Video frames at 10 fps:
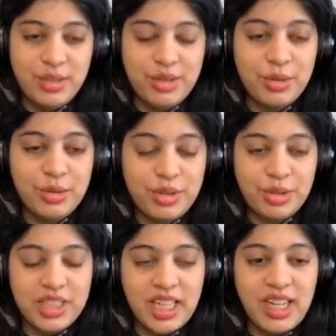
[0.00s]
So
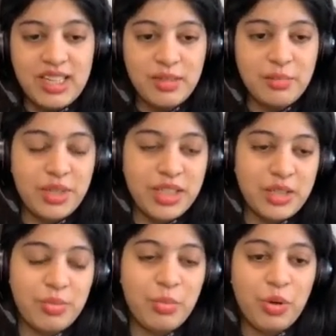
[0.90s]
tell us a
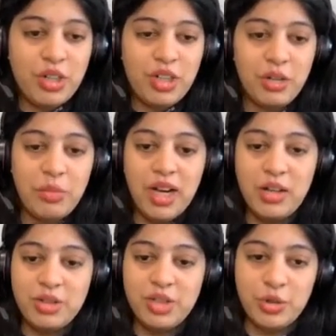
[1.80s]
bit more
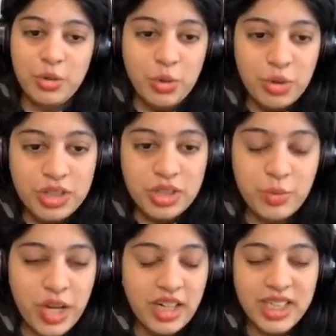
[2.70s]
about your course.
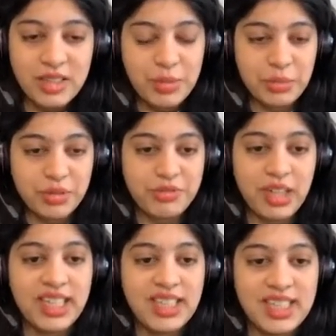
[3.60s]
Where can people
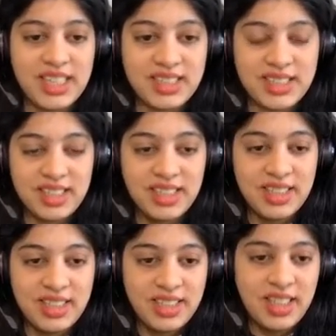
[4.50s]
find it?
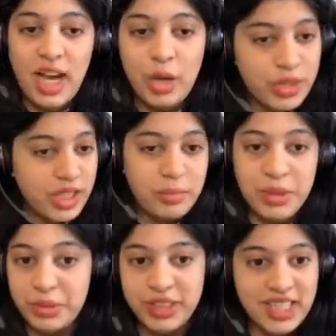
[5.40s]
How can
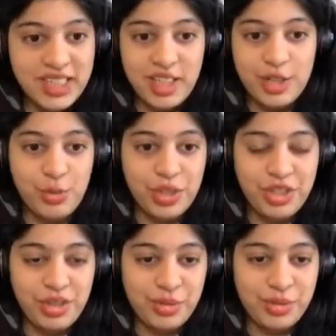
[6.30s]
people get in touch with
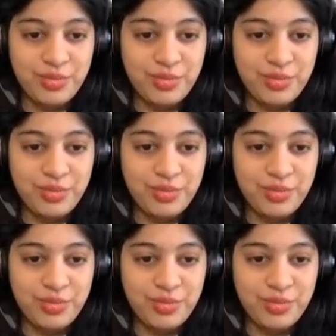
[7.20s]
you?